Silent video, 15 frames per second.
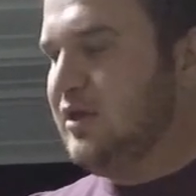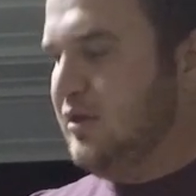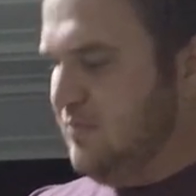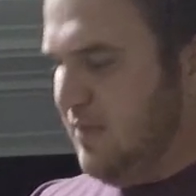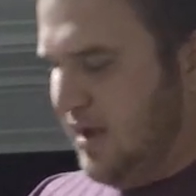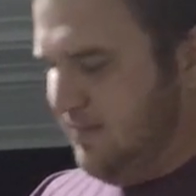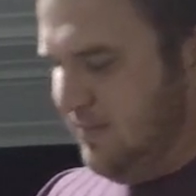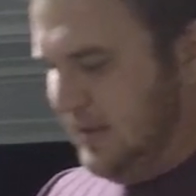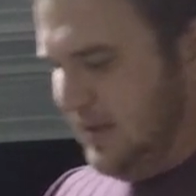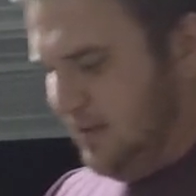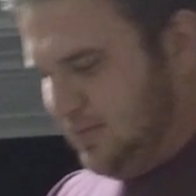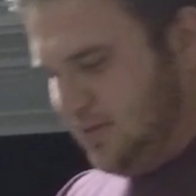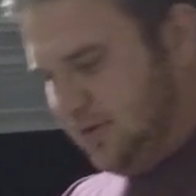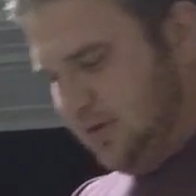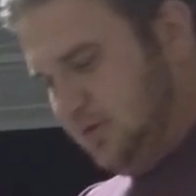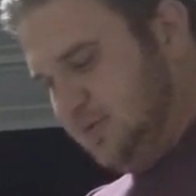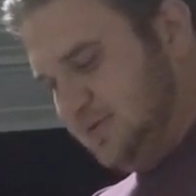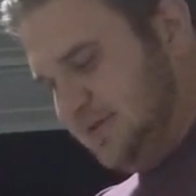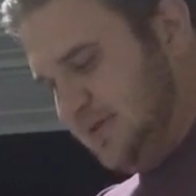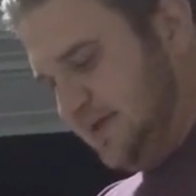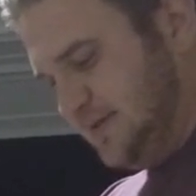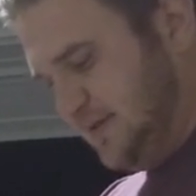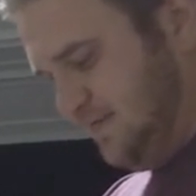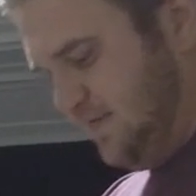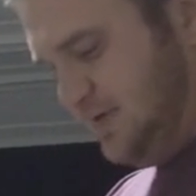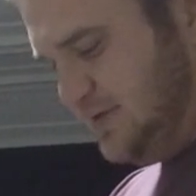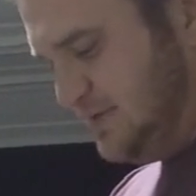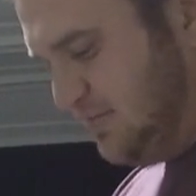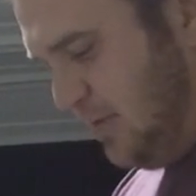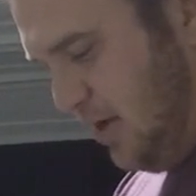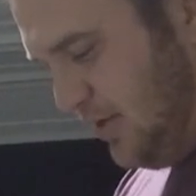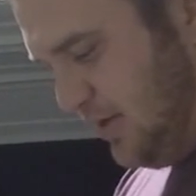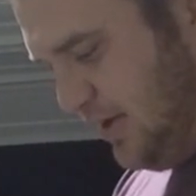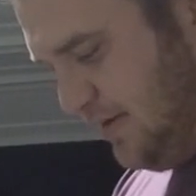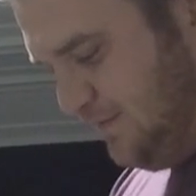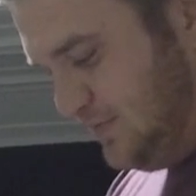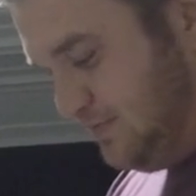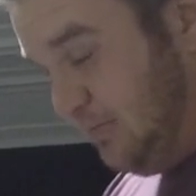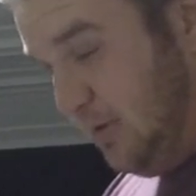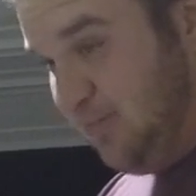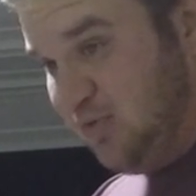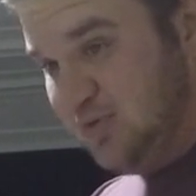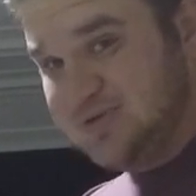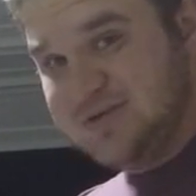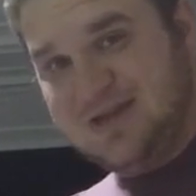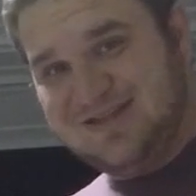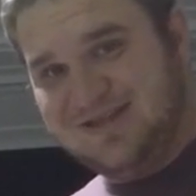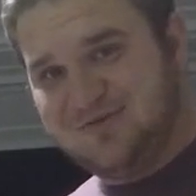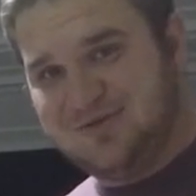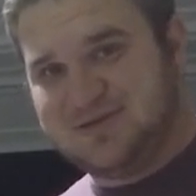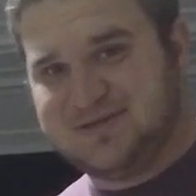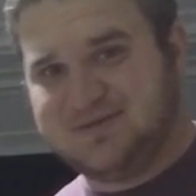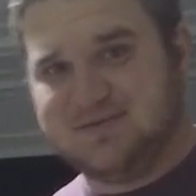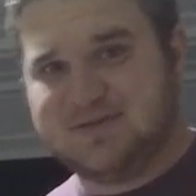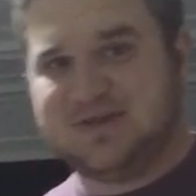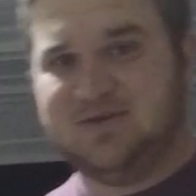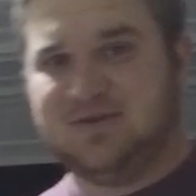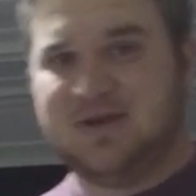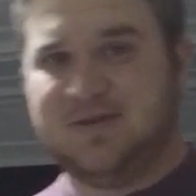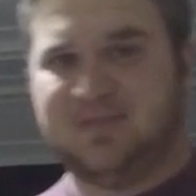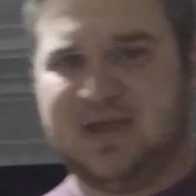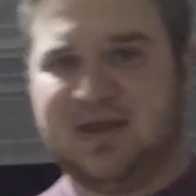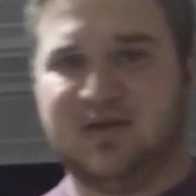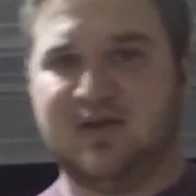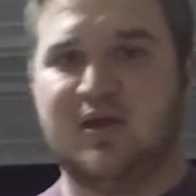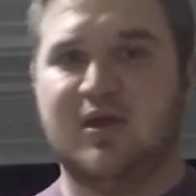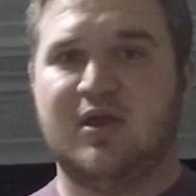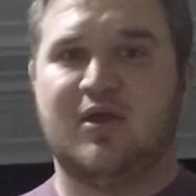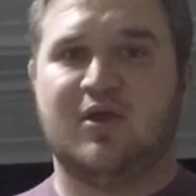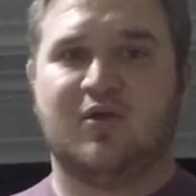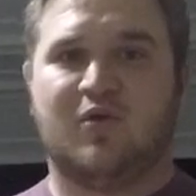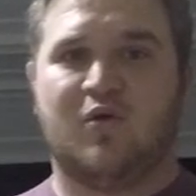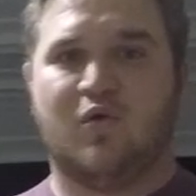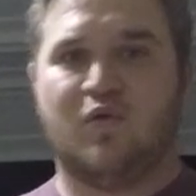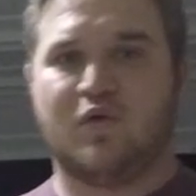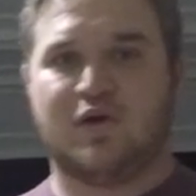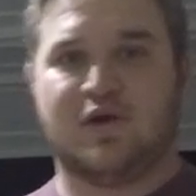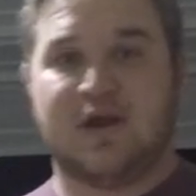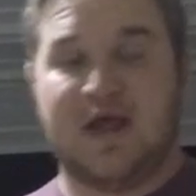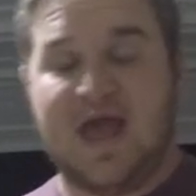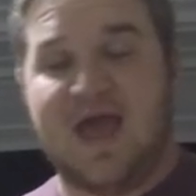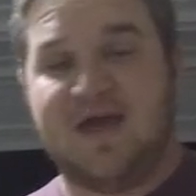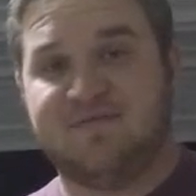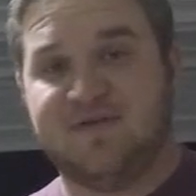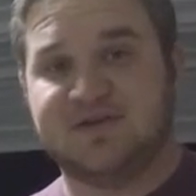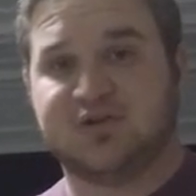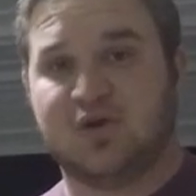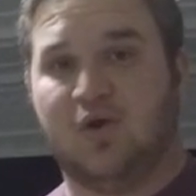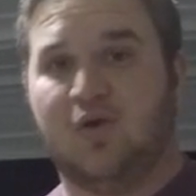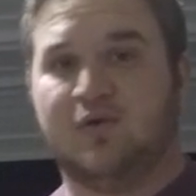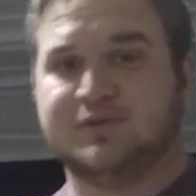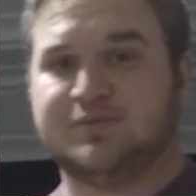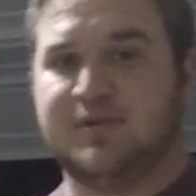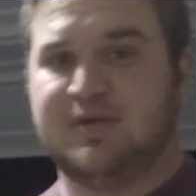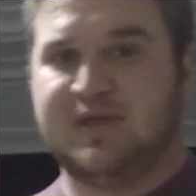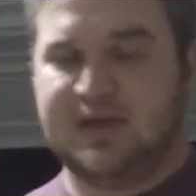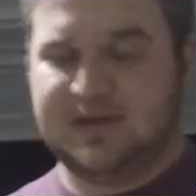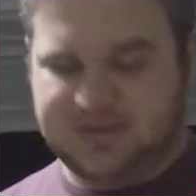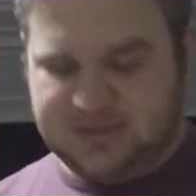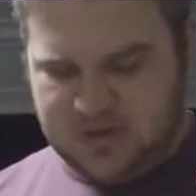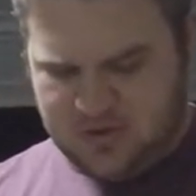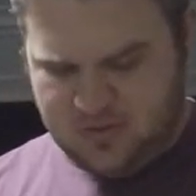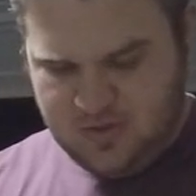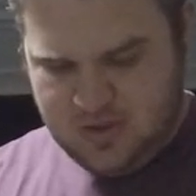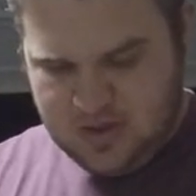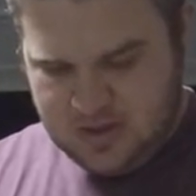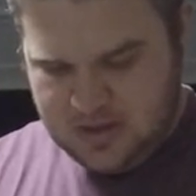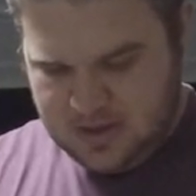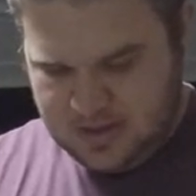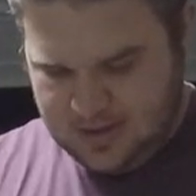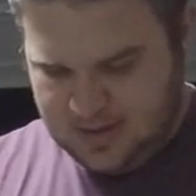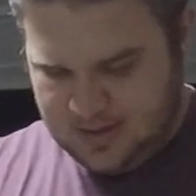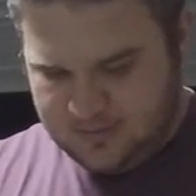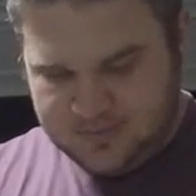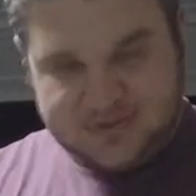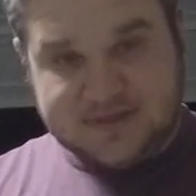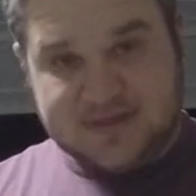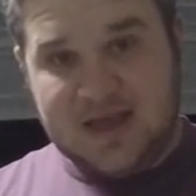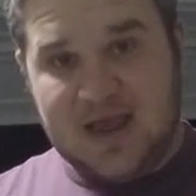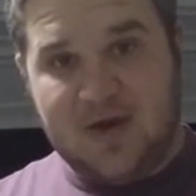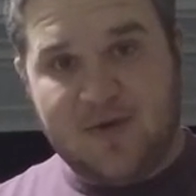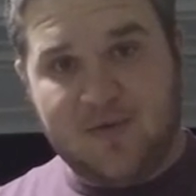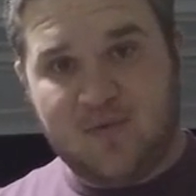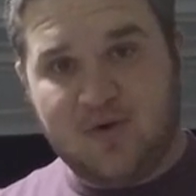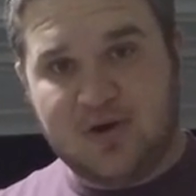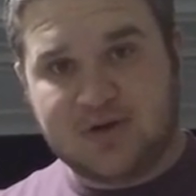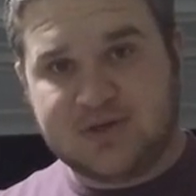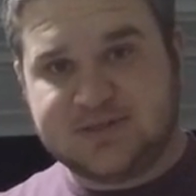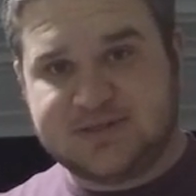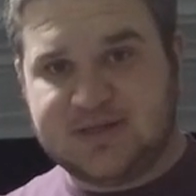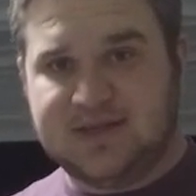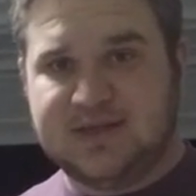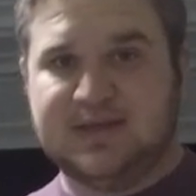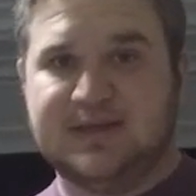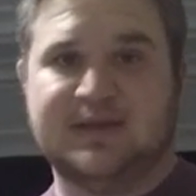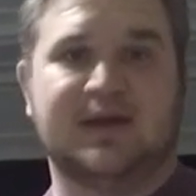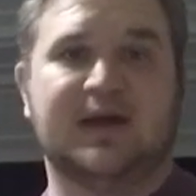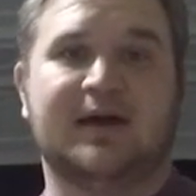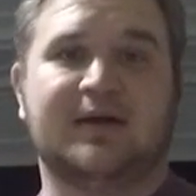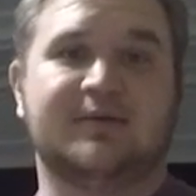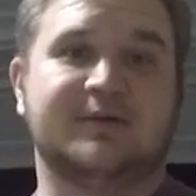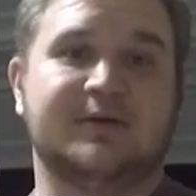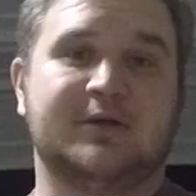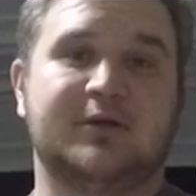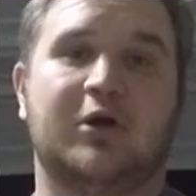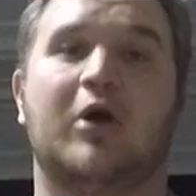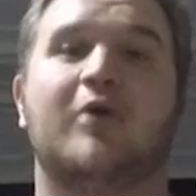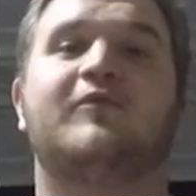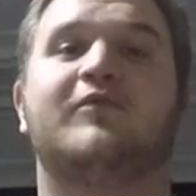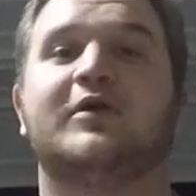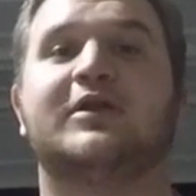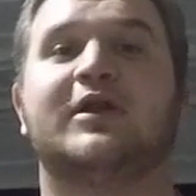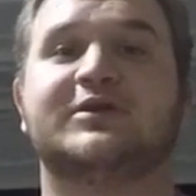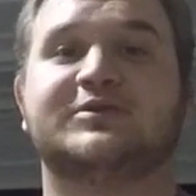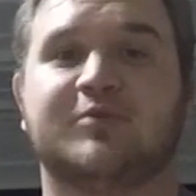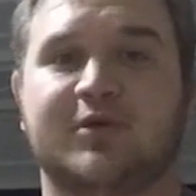you might be able to use this if it's small enough. People were saying they were sealing up like 1/4 to 1/2 inch holes with it. So we'll see how it works, and hopefully it does